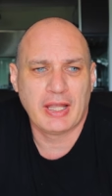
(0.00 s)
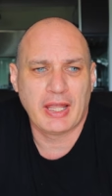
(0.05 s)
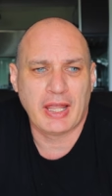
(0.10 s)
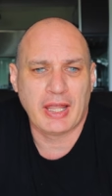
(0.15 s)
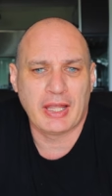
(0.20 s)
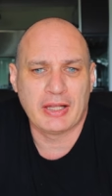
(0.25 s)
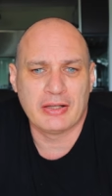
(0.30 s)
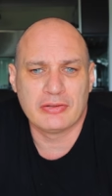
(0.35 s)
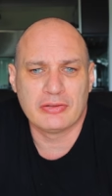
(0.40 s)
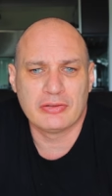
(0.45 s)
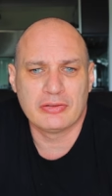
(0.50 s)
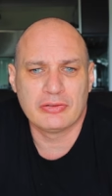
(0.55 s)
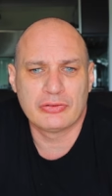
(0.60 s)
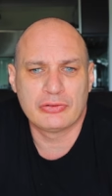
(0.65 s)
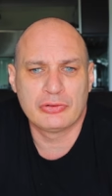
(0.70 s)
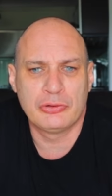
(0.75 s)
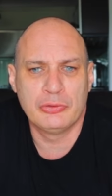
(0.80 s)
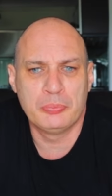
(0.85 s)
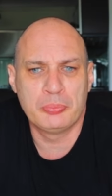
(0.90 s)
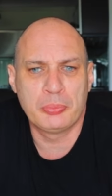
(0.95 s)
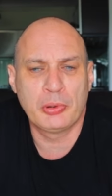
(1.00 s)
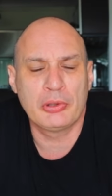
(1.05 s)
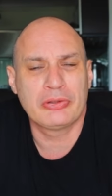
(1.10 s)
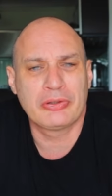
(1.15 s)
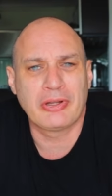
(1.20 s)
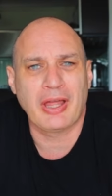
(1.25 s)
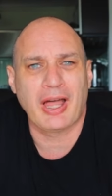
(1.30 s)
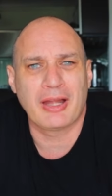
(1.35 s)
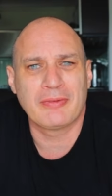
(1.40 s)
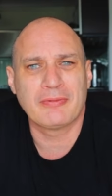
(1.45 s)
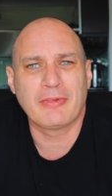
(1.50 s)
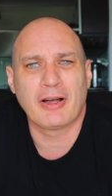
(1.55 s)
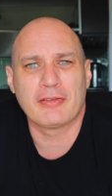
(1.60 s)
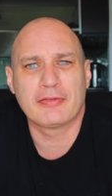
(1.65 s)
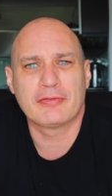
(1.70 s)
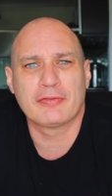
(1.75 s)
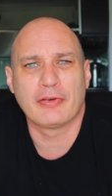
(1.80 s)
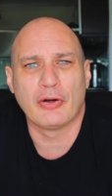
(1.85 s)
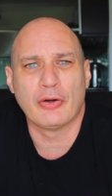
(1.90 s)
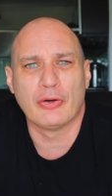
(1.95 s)
And to put down my
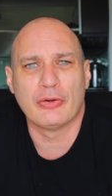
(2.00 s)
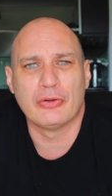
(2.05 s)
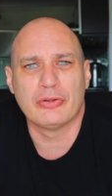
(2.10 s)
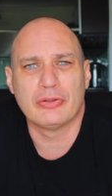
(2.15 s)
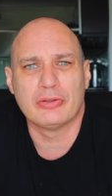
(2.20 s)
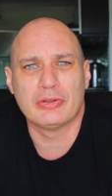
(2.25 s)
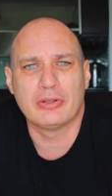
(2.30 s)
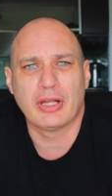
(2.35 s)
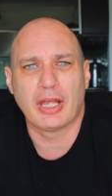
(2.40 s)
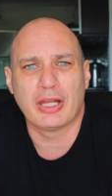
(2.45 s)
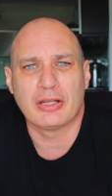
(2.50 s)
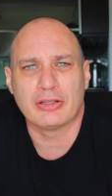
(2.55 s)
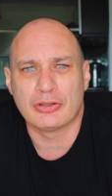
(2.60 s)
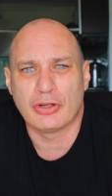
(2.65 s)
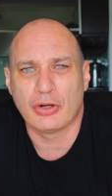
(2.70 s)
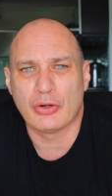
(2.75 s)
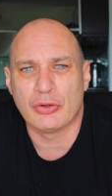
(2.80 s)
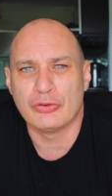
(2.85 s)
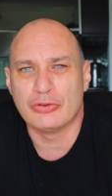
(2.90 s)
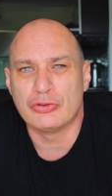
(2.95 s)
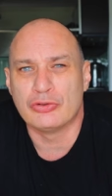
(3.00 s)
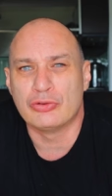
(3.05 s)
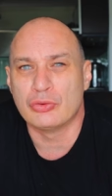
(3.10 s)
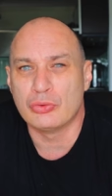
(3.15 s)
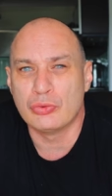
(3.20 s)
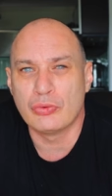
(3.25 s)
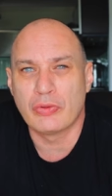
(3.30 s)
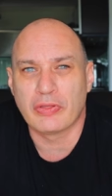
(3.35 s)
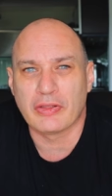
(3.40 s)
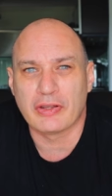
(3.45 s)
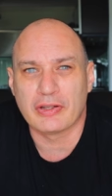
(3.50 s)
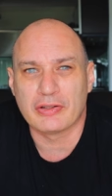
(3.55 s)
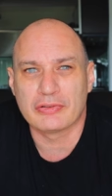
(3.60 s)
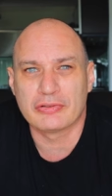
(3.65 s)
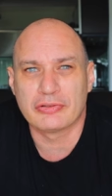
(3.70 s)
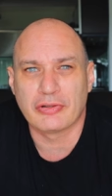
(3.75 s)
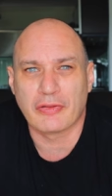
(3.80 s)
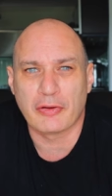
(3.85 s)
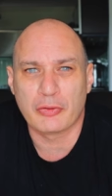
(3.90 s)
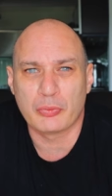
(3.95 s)
phone and go and do
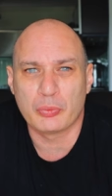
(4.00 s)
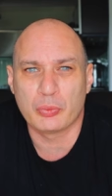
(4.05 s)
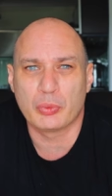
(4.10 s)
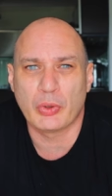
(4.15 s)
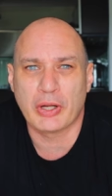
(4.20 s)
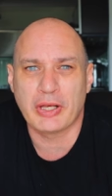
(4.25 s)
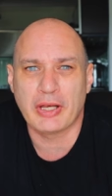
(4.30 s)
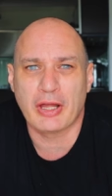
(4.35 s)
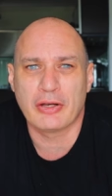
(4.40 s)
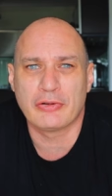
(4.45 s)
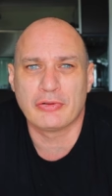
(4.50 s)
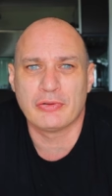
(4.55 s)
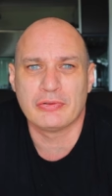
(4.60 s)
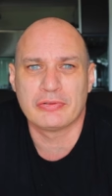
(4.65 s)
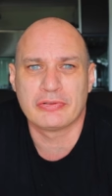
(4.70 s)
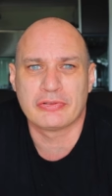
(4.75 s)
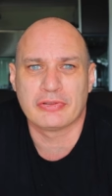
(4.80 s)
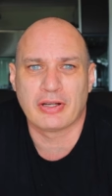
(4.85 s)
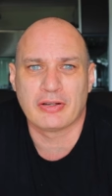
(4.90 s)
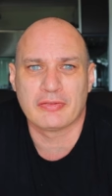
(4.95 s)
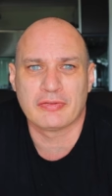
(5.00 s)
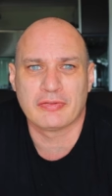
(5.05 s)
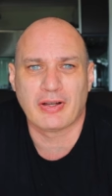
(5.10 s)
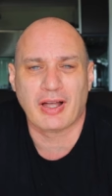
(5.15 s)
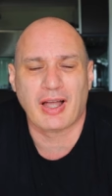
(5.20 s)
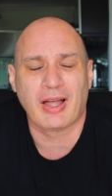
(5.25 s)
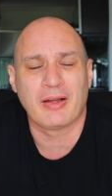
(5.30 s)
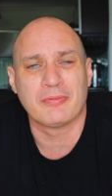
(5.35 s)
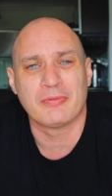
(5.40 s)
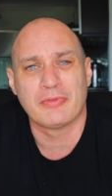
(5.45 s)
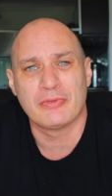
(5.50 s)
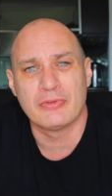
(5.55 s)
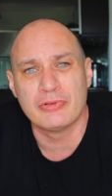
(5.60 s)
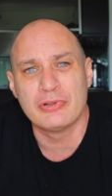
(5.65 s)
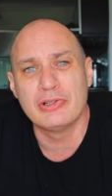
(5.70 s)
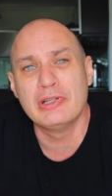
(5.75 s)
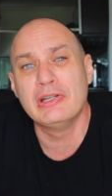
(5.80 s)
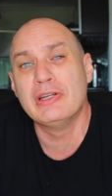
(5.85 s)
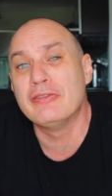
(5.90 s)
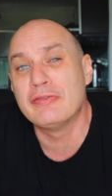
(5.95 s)
things so that when I do stuff, I'm
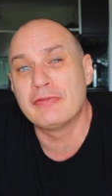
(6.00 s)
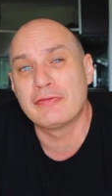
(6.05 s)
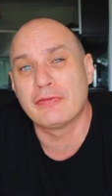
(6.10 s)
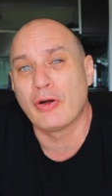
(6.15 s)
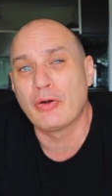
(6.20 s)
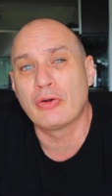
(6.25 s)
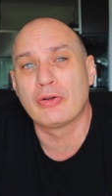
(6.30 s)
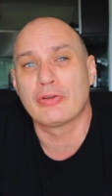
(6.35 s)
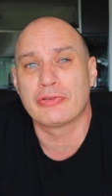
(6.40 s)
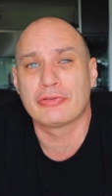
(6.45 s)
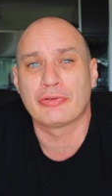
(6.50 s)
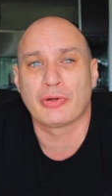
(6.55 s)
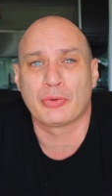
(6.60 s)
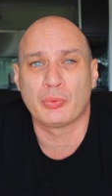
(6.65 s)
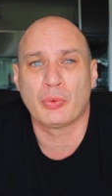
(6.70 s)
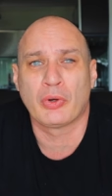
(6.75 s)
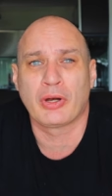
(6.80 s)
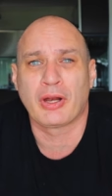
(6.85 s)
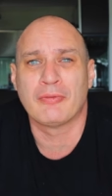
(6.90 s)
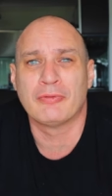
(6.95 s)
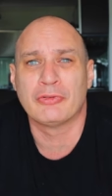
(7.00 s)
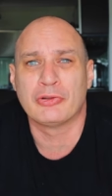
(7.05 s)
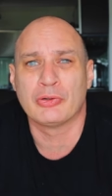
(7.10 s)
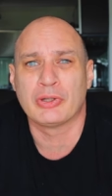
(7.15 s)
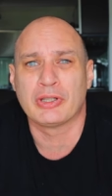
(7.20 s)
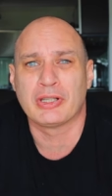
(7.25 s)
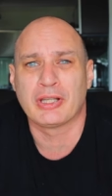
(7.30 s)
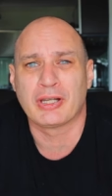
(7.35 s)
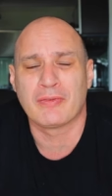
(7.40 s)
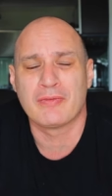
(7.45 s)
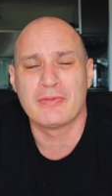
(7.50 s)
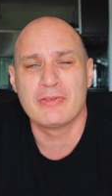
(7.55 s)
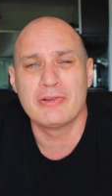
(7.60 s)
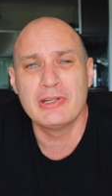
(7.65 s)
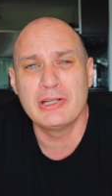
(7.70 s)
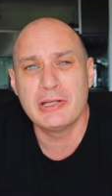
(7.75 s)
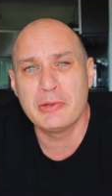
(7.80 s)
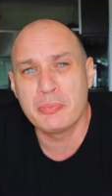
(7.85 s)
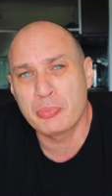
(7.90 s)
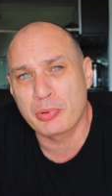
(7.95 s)
really focused on what I'm doing and I'm
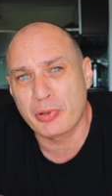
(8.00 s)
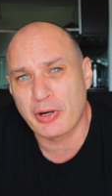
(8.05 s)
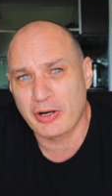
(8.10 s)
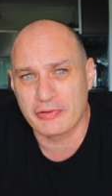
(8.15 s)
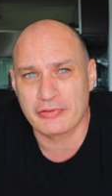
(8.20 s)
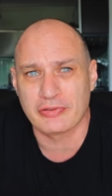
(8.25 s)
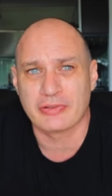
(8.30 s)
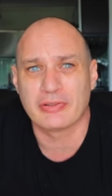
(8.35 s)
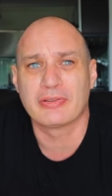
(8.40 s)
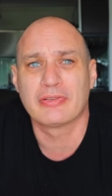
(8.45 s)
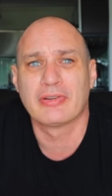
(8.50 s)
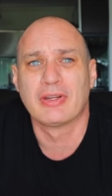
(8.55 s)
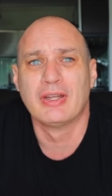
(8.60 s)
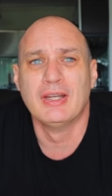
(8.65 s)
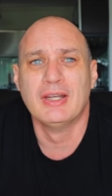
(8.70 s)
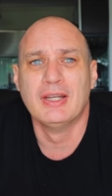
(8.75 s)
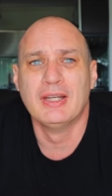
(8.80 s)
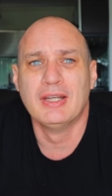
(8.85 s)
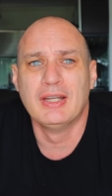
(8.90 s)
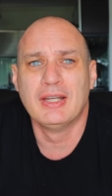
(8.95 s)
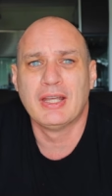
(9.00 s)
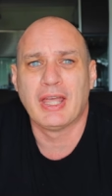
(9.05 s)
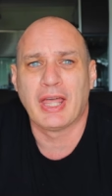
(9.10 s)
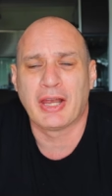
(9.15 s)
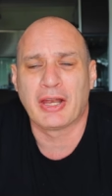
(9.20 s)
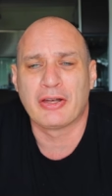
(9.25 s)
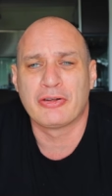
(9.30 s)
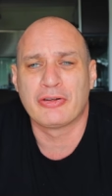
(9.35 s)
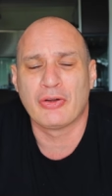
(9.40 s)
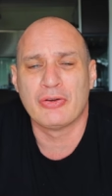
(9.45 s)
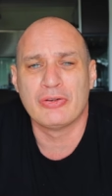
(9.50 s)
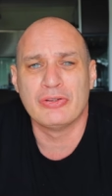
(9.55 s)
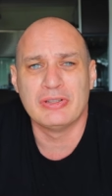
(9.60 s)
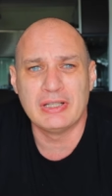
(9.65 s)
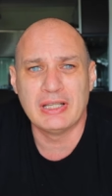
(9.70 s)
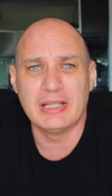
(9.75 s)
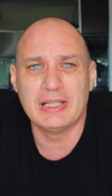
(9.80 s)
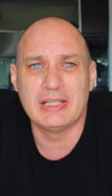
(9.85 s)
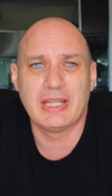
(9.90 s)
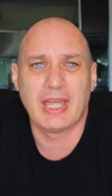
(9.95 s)
really present and I don't
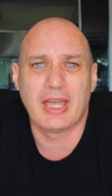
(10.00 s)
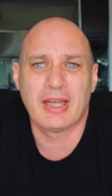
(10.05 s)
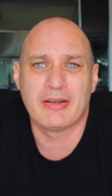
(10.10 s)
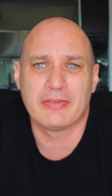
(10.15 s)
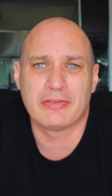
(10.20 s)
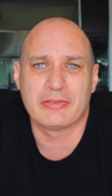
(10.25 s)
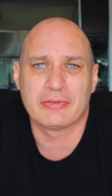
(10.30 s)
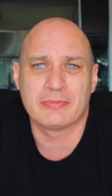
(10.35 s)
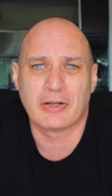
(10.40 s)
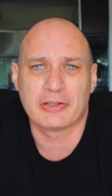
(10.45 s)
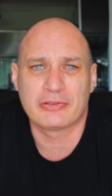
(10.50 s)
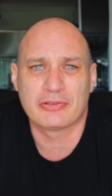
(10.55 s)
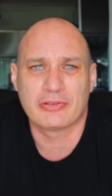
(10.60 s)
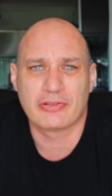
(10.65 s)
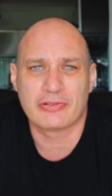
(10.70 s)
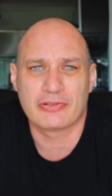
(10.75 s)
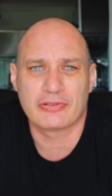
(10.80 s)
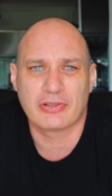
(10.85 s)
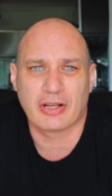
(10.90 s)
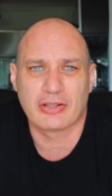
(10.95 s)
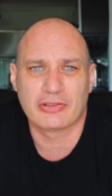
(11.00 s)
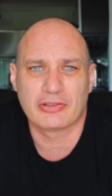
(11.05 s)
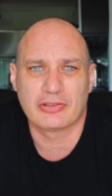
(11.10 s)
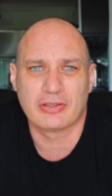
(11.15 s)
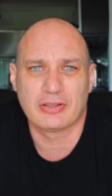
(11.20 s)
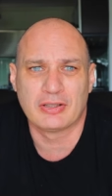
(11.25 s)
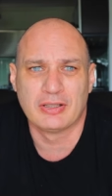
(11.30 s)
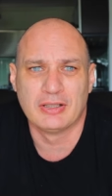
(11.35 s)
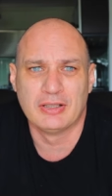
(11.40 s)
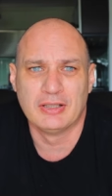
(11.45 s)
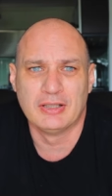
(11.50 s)
nearly have as much distraction.